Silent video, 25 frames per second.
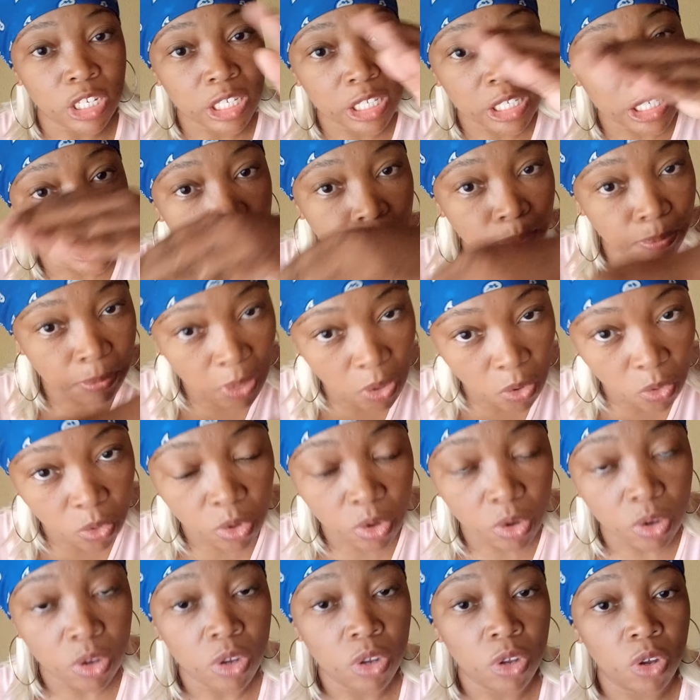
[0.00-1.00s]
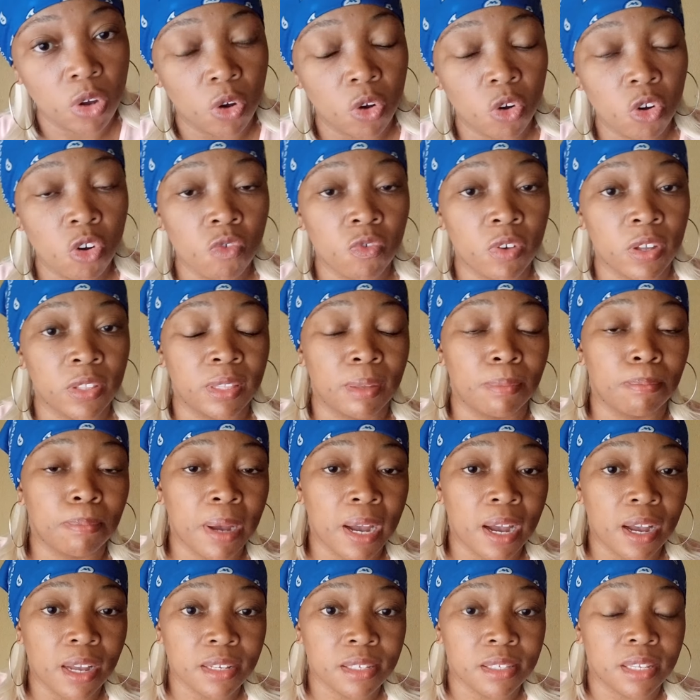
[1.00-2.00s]
spoke over the
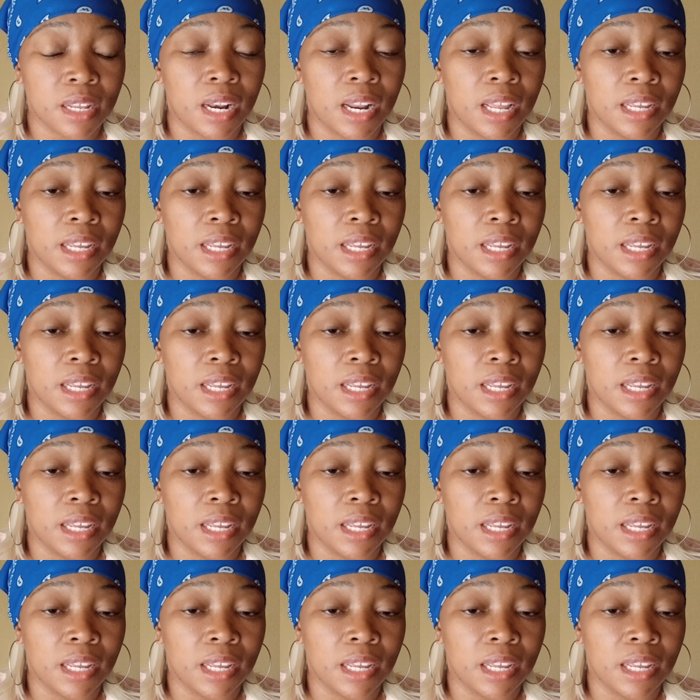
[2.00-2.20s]
pastor.